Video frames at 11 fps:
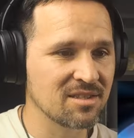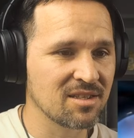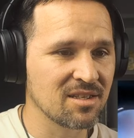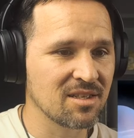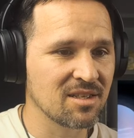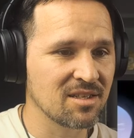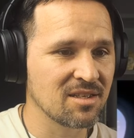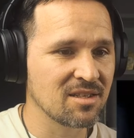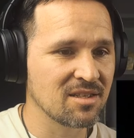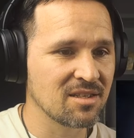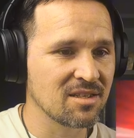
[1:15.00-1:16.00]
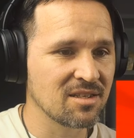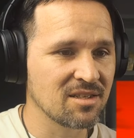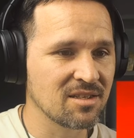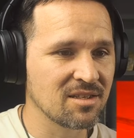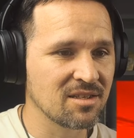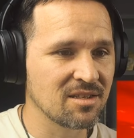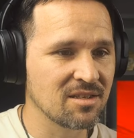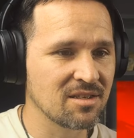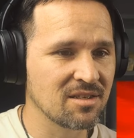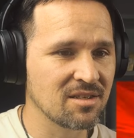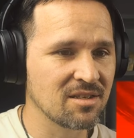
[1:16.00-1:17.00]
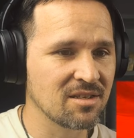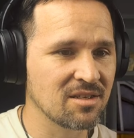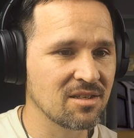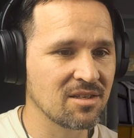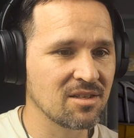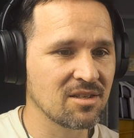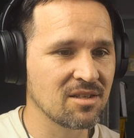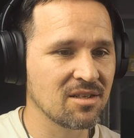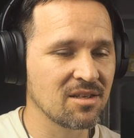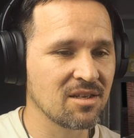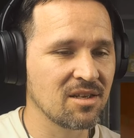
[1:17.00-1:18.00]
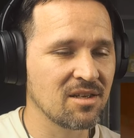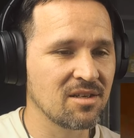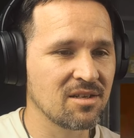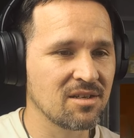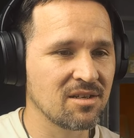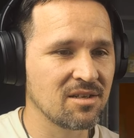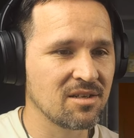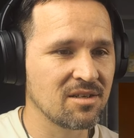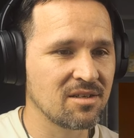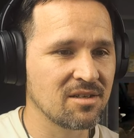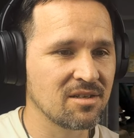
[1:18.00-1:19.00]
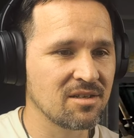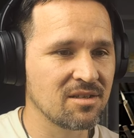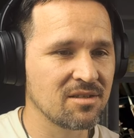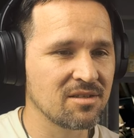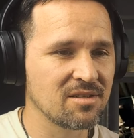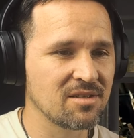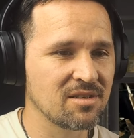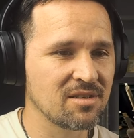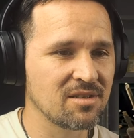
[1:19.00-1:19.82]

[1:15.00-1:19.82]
(no one is talking)